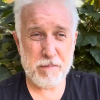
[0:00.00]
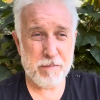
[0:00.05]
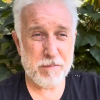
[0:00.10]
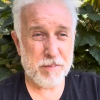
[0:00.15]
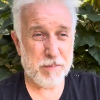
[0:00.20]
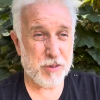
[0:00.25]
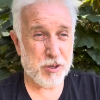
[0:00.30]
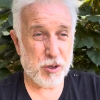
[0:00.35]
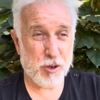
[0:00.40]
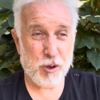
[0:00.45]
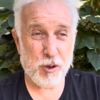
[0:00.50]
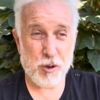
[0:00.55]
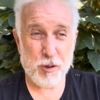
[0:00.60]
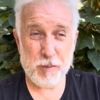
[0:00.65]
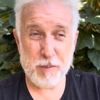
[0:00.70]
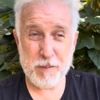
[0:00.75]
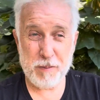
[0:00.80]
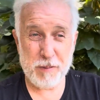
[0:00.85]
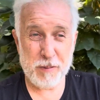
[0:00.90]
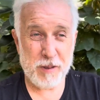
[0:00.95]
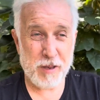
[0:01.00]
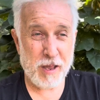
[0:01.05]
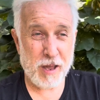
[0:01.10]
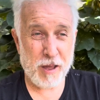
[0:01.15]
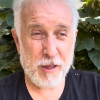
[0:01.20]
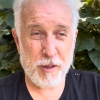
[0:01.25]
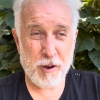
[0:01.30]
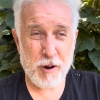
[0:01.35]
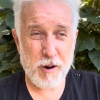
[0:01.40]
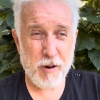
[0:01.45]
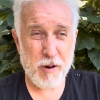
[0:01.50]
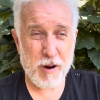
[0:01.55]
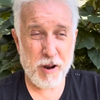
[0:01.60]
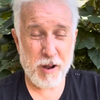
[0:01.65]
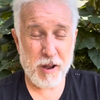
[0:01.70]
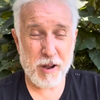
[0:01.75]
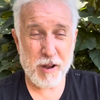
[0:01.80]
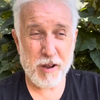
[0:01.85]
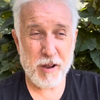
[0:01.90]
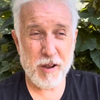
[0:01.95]
So yeah,
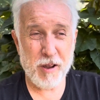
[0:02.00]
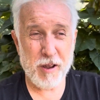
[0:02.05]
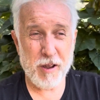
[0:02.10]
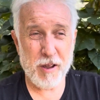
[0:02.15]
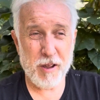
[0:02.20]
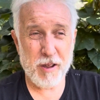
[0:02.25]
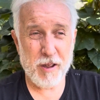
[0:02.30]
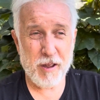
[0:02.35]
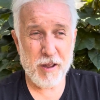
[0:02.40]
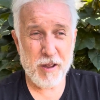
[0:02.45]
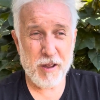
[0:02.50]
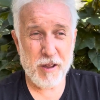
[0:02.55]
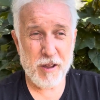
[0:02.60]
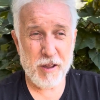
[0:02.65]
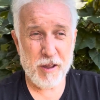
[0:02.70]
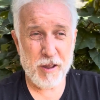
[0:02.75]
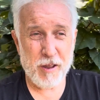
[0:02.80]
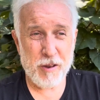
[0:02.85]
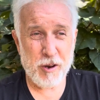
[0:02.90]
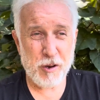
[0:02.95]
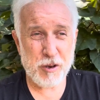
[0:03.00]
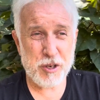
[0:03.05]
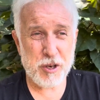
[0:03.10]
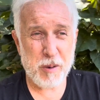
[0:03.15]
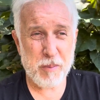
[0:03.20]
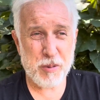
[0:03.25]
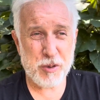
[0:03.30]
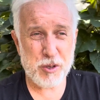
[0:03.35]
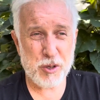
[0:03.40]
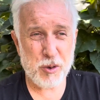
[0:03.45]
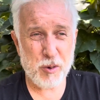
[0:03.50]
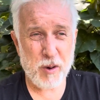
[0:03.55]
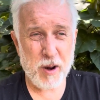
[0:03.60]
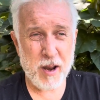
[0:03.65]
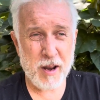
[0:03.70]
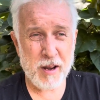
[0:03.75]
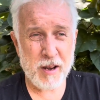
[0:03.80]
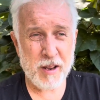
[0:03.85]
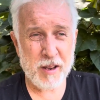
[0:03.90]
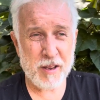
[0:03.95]
their temperature
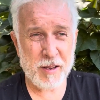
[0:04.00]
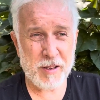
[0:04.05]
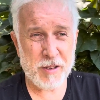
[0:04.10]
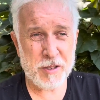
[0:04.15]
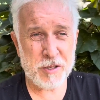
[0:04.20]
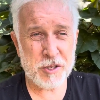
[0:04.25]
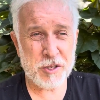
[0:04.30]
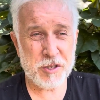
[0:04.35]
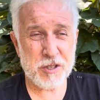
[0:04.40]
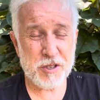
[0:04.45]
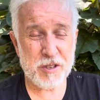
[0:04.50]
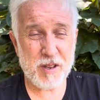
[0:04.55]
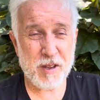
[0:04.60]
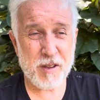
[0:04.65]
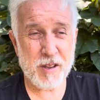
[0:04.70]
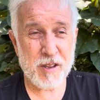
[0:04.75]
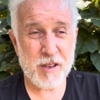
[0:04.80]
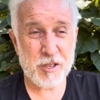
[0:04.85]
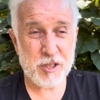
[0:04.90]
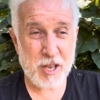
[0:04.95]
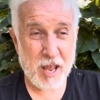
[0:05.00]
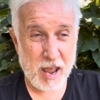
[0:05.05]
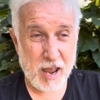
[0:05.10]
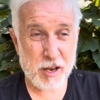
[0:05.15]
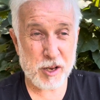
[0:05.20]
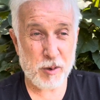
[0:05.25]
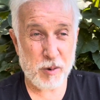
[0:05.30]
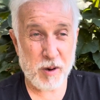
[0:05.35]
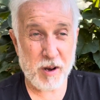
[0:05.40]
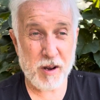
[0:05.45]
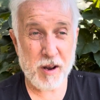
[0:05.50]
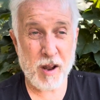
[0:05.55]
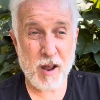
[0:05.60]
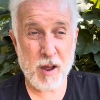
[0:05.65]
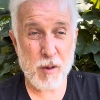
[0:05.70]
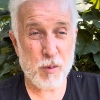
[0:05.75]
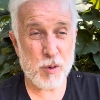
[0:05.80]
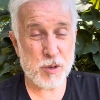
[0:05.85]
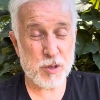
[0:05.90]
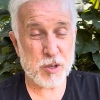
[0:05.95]
rating is accurate. I
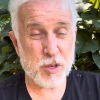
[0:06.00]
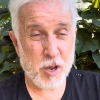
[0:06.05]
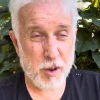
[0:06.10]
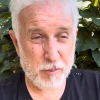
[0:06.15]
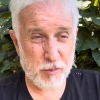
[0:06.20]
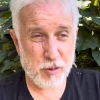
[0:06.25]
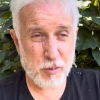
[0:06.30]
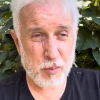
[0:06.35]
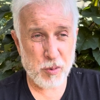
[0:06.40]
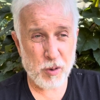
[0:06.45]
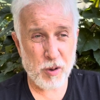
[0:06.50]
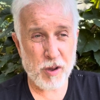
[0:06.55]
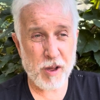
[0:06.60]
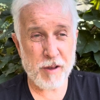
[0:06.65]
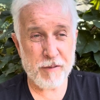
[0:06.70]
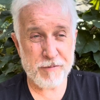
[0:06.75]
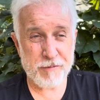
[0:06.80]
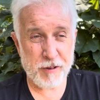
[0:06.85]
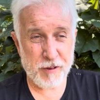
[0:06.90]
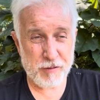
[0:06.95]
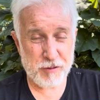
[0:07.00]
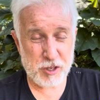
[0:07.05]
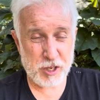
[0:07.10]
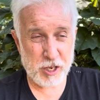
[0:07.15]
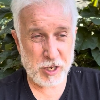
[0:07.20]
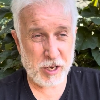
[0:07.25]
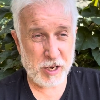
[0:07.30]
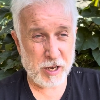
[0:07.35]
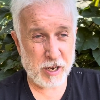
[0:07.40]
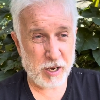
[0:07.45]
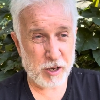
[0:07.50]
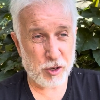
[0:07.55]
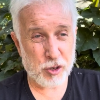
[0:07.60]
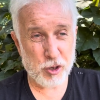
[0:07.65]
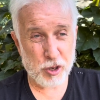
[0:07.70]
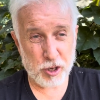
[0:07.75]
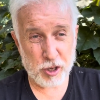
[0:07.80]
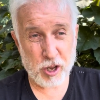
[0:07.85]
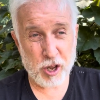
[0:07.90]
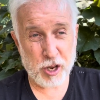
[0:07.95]
was comfortable at 15 and
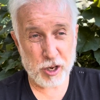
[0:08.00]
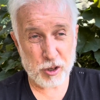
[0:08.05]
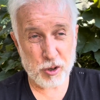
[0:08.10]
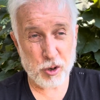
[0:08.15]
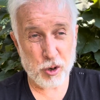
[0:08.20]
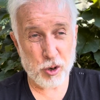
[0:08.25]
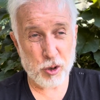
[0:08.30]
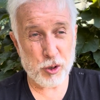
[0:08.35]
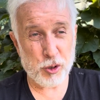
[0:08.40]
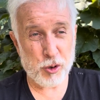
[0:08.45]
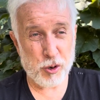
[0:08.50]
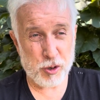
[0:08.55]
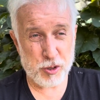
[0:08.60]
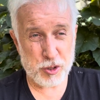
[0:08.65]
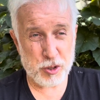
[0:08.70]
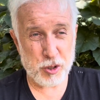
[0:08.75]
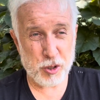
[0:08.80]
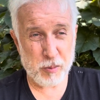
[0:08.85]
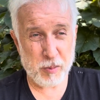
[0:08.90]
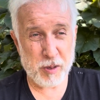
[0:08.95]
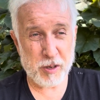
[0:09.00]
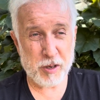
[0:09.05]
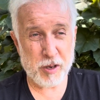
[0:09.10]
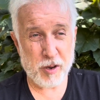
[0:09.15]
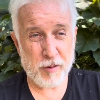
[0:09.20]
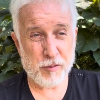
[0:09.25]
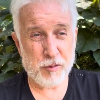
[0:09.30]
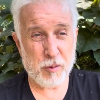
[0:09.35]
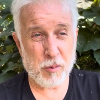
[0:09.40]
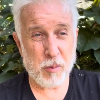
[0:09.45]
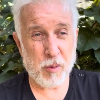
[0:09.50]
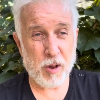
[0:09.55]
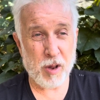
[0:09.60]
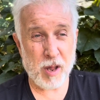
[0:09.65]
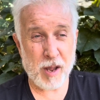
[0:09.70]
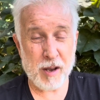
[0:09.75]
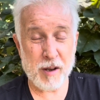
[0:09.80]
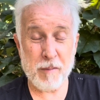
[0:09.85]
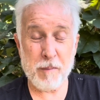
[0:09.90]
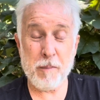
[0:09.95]
could have gone colder and still been comfortable,
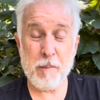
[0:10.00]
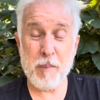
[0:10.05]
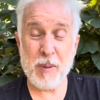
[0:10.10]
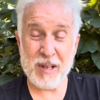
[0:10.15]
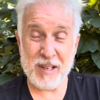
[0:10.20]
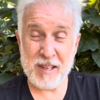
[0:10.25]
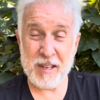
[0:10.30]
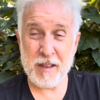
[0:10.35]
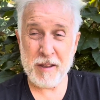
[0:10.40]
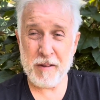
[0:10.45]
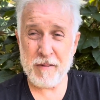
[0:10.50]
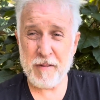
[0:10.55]
I believe.